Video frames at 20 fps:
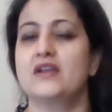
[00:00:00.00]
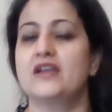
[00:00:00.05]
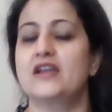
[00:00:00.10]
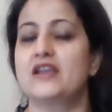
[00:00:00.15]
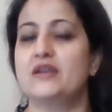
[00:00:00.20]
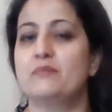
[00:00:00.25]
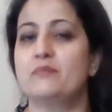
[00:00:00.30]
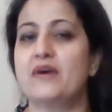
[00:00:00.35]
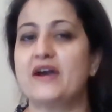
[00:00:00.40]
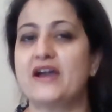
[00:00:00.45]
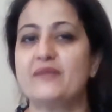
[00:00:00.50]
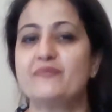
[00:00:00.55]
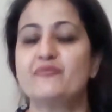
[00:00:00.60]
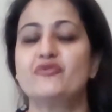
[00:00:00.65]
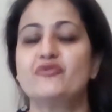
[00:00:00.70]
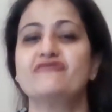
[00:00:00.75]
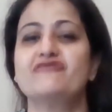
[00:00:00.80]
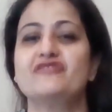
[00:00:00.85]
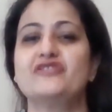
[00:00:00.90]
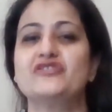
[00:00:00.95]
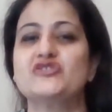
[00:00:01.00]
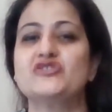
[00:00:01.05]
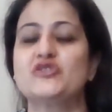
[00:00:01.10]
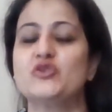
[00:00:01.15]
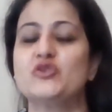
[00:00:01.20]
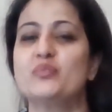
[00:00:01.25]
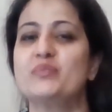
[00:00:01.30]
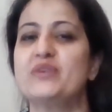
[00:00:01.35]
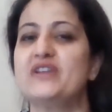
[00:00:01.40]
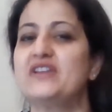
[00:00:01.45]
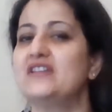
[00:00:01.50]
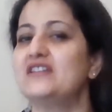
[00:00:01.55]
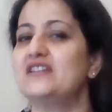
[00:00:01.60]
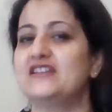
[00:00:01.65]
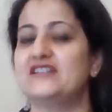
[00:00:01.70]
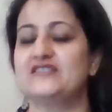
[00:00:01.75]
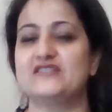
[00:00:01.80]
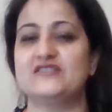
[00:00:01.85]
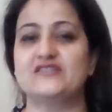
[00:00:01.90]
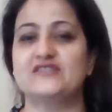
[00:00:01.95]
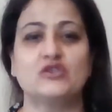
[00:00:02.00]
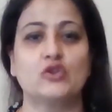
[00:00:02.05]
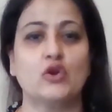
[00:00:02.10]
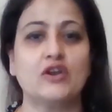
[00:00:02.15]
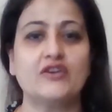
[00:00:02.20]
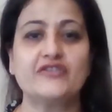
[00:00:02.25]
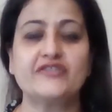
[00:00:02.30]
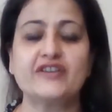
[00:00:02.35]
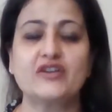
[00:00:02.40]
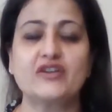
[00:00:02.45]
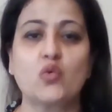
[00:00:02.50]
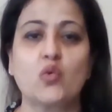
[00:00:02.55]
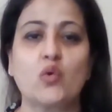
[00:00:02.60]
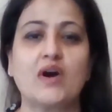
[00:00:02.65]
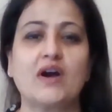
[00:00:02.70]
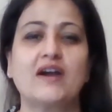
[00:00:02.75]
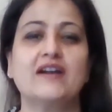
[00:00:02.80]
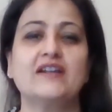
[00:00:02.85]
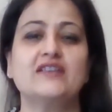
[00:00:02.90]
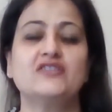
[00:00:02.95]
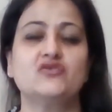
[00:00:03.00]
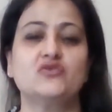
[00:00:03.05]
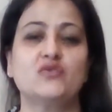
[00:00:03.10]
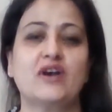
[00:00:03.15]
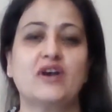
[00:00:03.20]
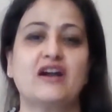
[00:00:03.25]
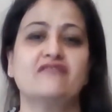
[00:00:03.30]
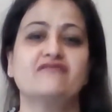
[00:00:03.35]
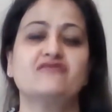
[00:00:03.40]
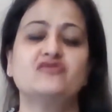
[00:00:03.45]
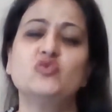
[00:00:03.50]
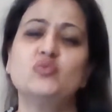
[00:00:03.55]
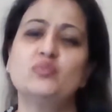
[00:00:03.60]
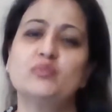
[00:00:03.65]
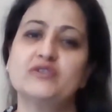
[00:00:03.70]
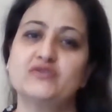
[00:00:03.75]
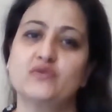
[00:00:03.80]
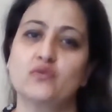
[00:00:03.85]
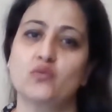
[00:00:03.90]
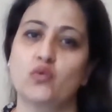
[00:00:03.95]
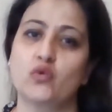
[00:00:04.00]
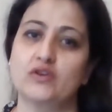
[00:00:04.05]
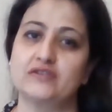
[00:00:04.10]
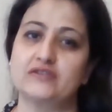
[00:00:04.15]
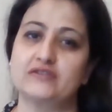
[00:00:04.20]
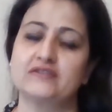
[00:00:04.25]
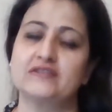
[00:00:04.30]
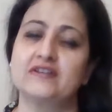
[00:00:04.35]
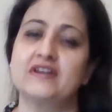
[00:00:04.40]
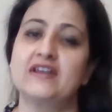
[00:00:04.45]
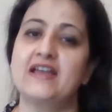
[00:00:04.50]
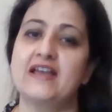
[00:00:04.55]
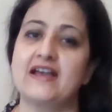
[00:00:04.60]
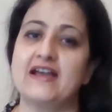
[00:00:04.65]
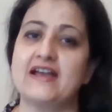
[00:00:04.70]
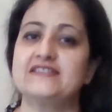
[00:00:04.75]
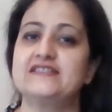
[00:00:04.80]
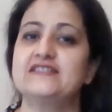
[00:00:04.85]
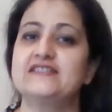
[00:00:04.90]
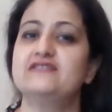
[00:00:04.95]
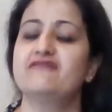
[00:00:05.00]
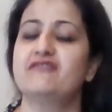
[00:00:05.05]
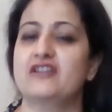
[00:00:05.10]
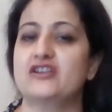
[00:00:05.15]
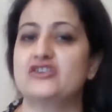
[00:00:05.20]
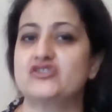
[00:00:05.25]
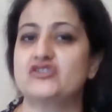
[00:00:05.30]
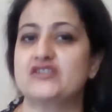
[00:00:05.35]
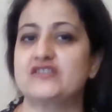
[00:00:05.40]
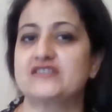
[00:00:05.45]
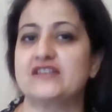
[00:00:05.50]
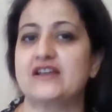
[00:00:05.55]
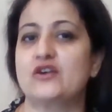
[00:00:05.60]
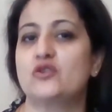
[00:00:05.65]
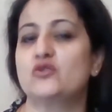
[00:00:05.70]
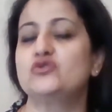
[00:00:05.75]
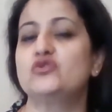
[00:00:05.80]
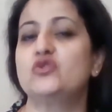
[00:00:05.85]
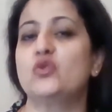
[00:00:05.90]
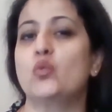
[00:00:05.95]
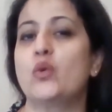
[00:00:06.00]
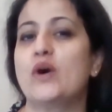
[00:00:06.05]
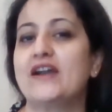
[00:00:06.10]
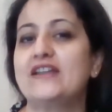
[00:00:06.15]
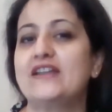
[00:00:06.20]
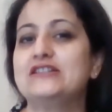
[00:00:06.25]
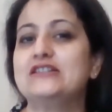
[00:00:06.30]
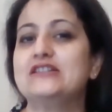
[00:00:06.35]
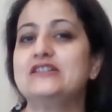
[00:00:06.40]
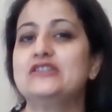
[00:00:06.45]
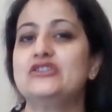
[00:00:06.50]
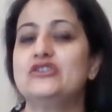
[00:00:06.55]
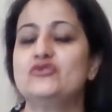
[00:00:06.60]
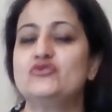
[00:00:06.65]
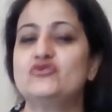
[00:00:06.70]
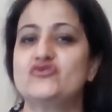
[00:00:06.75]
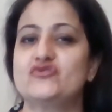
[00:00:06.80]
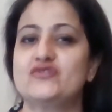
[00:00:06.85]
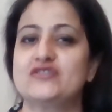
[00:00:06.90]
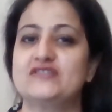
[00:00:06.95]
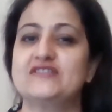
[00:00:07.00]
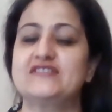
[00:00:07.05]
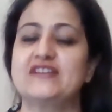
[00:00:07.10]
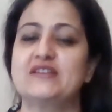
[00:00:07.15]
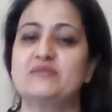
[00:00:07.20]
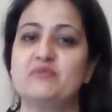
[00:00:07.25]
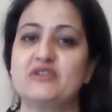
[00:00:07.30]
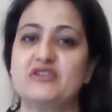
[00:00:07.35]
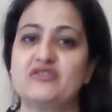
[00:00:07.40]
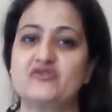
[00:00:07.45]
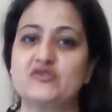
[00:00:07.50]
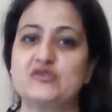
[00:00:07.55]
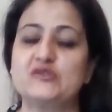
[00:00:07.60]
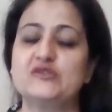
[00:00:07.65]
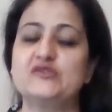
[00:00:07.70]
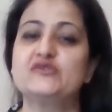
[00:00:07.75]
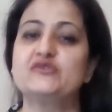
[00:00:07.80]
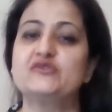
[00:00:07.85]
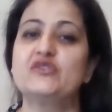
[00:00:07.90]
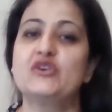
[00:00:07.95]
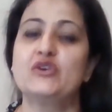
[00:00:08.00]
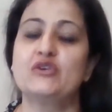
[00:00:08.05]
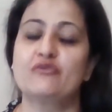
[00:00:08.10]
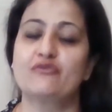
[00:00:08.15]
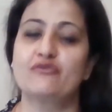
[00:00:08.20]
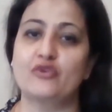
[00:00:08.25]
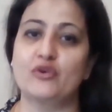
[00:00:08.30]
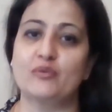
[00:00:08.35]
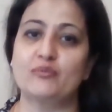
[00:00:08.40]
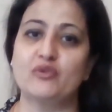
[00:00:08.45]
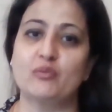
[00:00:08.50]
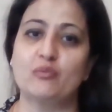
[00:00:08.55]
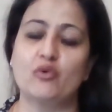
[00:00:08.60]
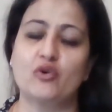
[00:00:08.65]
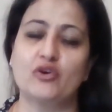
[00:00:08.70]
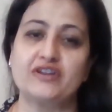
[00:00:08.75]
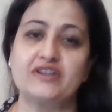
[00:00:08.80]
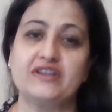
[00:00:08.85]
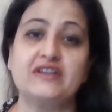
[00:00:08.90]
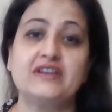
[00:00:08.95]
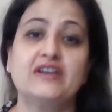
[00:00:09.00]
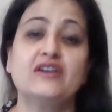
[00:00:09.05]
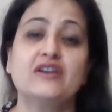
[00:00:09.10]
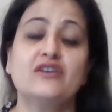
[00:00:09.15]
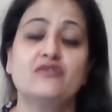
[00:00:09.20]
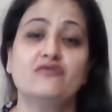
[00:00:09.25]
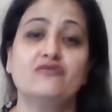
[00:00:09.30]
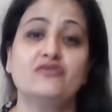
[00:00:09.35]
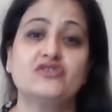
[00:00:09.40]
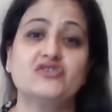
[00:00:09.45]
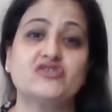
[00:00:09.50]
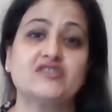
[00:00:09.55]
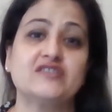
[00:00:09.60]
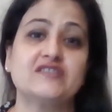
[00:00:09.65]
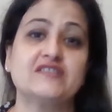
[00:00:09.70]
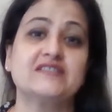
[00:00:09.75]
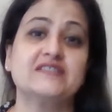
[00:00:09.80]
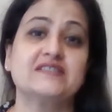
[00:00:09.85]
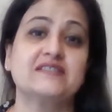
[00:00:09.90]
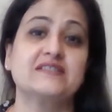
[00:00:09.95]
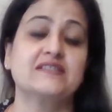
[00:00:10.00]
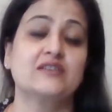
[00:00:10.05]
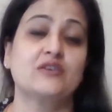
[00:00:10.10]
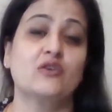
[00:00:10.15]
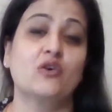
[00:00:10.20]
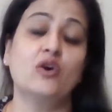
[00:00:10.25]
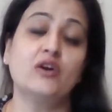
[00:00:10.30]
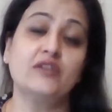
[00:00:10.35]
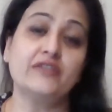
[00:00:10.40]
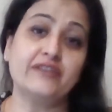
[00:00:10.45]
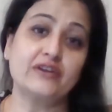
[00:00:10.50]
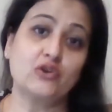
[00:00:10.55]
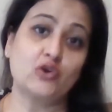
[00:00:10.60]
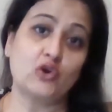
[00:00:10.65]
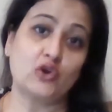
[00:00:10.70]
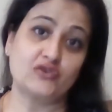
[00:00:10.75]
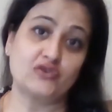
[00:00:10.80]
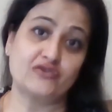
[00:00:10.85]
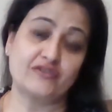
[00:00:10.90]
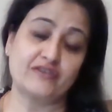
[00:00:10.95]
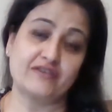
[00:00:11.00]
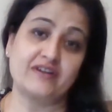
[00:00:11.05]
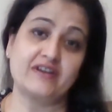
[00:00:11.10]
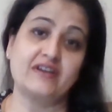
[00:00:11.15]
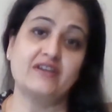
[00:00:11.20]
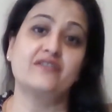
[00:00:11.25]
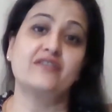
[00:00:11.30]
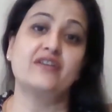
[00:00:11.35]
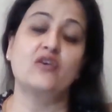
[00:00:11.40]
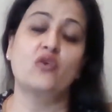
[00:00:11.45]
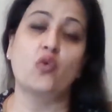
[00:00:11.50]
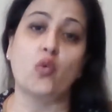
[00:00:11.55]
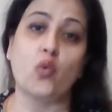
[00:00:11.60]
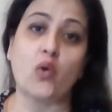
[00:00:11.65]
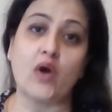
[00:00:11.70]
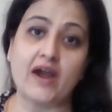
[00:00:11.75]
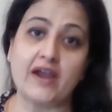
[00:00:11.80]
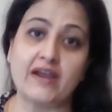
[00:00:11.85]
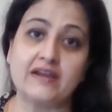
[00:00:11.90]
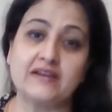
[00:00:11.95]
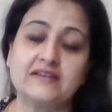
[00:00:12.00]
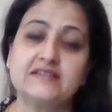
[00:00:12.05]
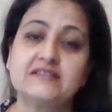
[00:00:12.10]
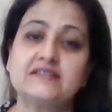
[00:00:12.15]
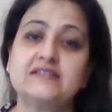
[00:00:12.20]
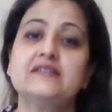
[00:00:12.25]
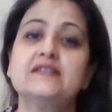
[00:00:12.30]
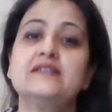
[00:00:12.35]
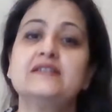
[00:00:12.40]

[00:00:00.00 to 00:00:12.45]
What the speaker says: In my professional opinion, it is not required to have too much of water as it flushes out the vital nutrients and minerals from the body, which is, on the contrary, required